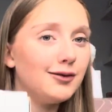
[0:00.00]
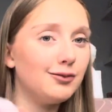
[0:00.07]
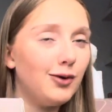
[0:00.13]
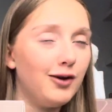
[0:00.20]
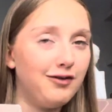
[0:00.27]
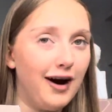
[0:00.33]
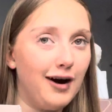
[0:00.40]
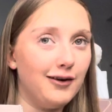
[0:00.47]
We
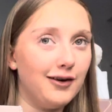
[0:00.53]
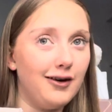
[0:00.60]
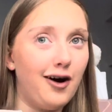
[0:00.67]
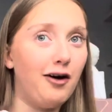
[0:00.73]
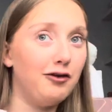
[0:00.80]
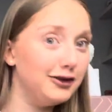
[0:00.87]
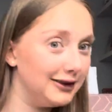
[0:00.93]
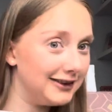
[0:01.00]
found,
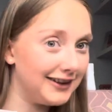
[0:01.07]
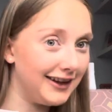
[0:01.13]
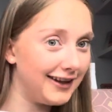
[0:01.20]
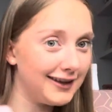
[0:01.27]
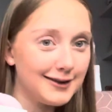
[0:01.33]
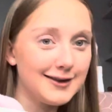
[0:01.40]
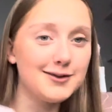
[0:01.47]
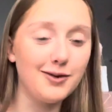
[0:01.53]
obviously,
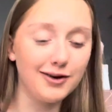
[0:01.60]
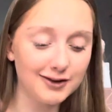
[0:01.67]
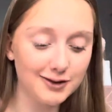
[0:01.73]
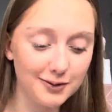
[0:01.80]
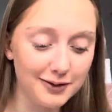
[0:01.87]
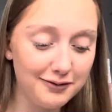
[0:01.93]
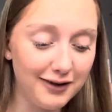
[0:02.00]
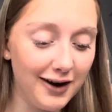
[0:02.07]
this is once
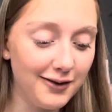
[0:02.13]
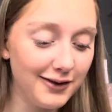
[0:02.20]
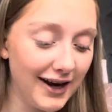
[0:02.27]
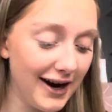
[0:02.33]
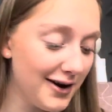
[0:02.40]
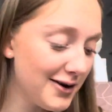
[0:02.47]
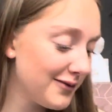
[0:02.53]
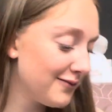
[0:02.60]
we'd found
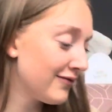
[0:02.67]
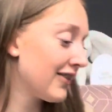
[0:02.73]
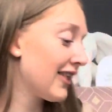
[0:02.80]
out.